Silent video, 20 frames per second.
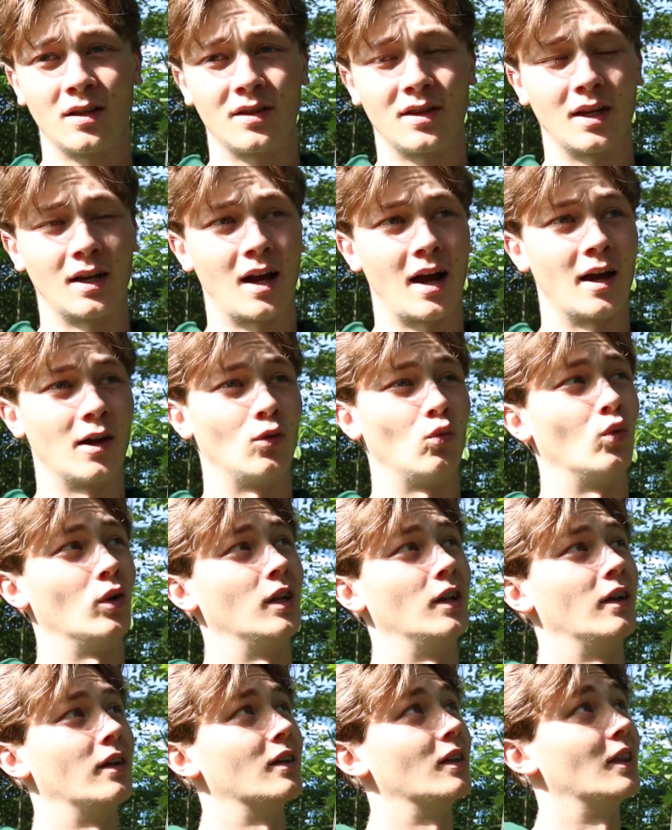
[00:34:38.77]
that I
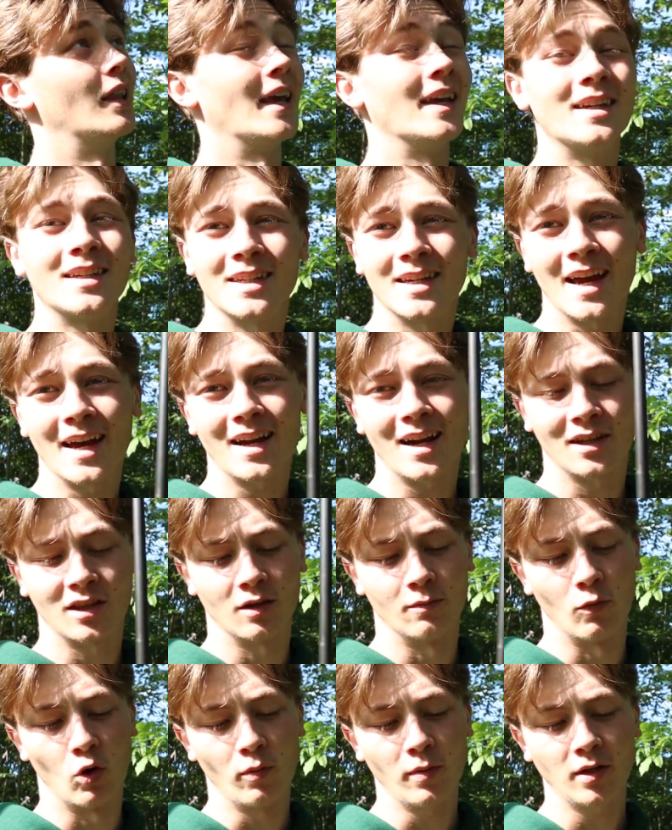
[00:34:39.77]
would like to get at
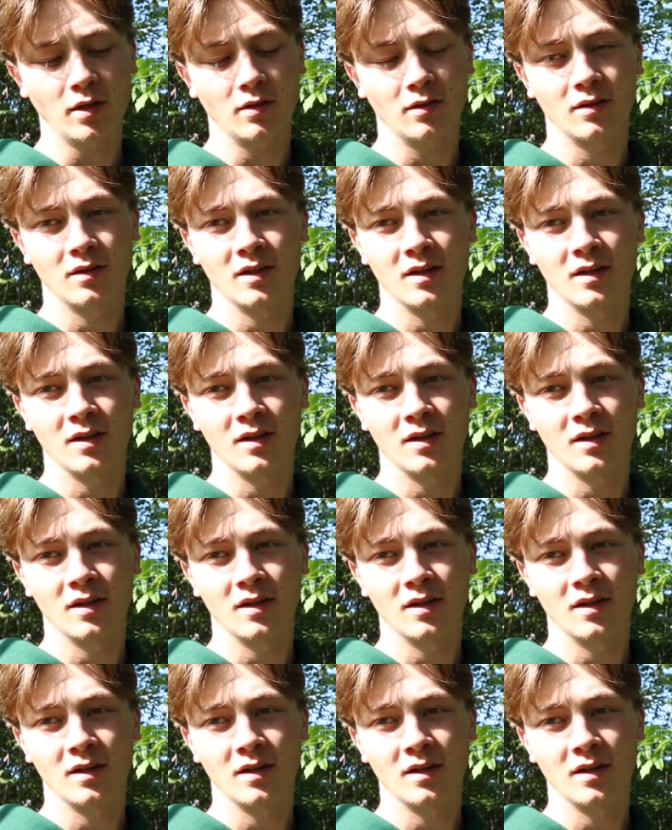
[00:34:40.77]
the moment,